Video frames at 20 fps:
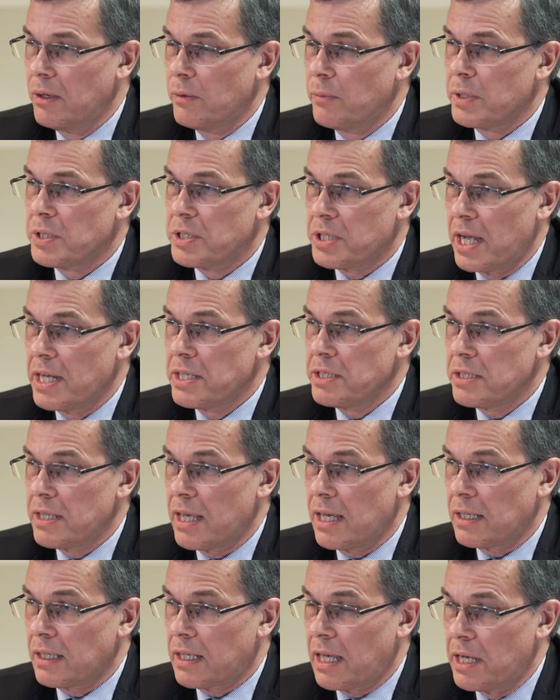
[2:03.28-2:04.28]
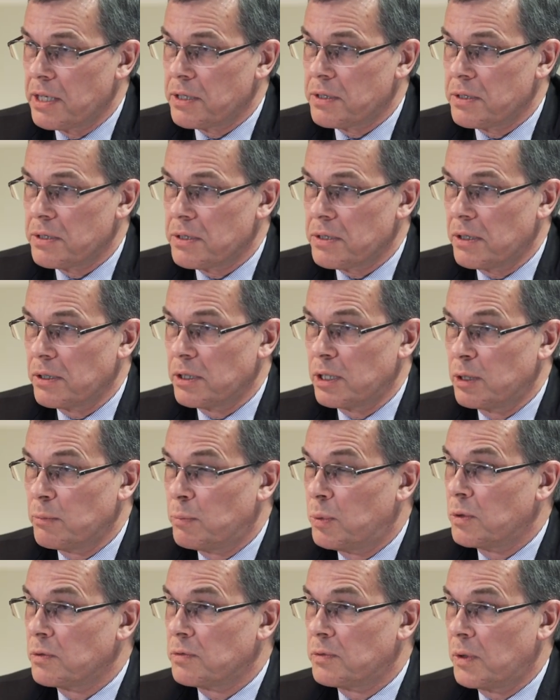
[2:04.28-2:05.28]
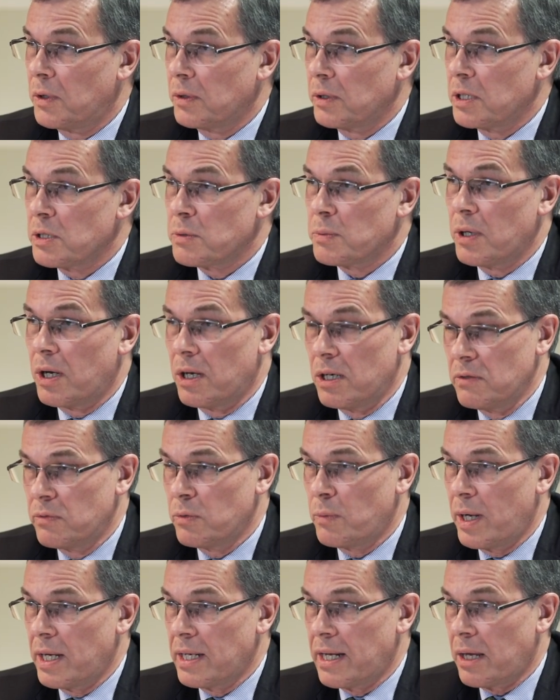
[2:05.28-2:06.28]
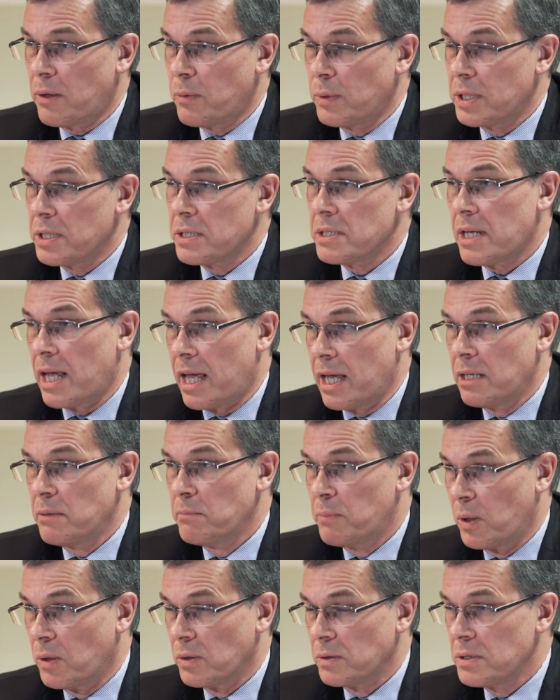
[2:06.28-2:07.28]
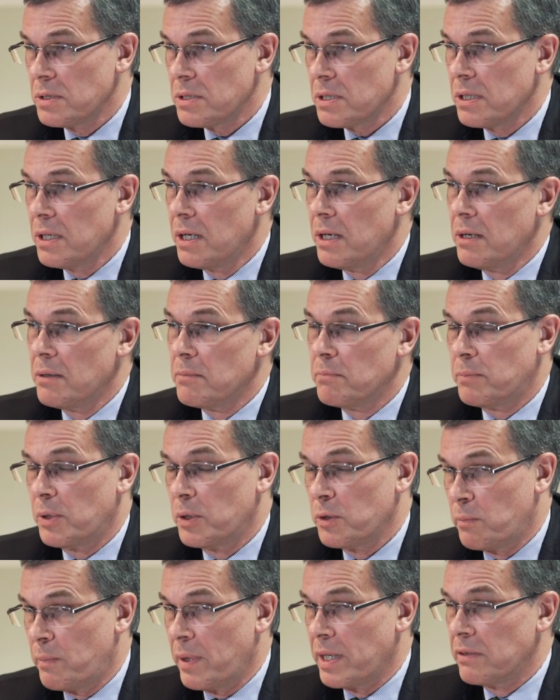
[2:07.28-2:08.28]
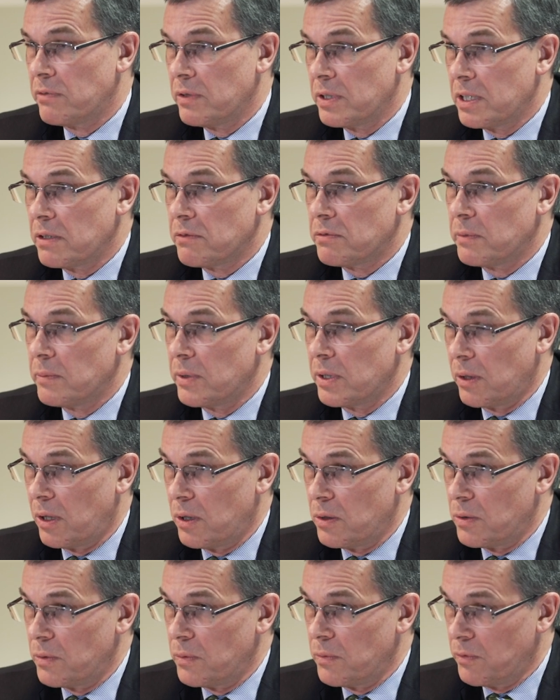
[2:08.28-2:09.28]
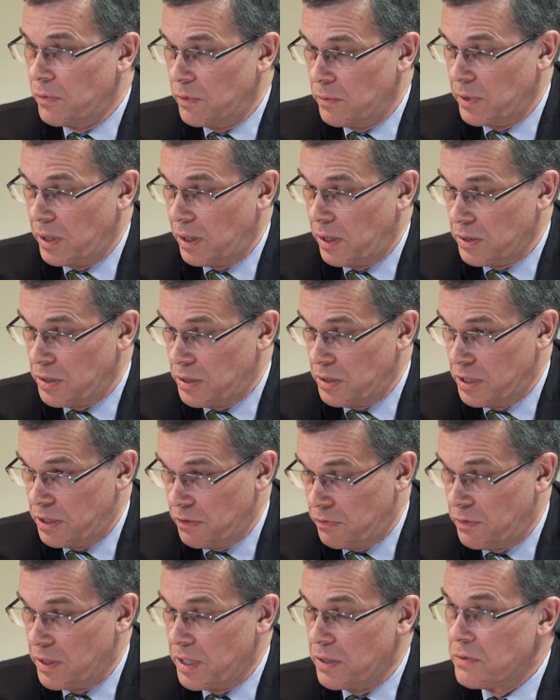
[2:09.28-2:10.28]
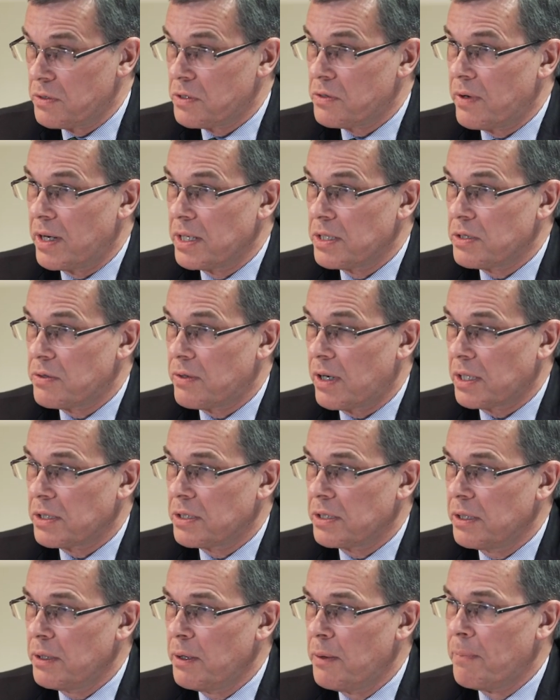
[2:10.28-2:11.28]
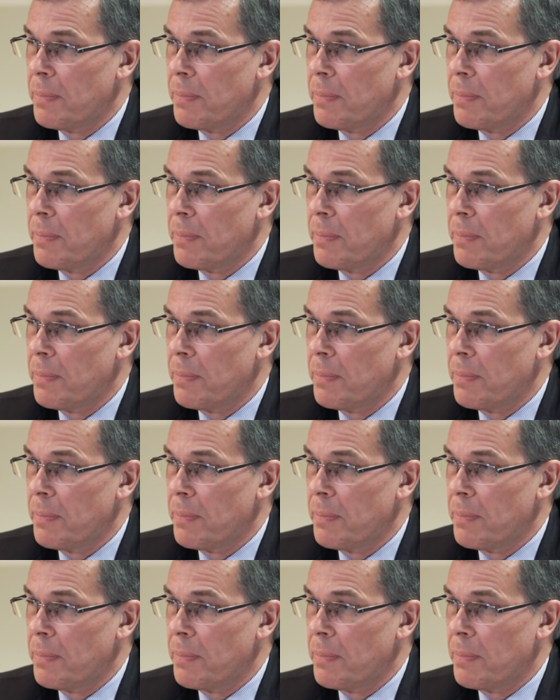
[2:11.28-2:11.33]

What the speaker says: we changed the allocation so that the portfolios were overweight equities and bonds, both benefiting from the different interest rate structure,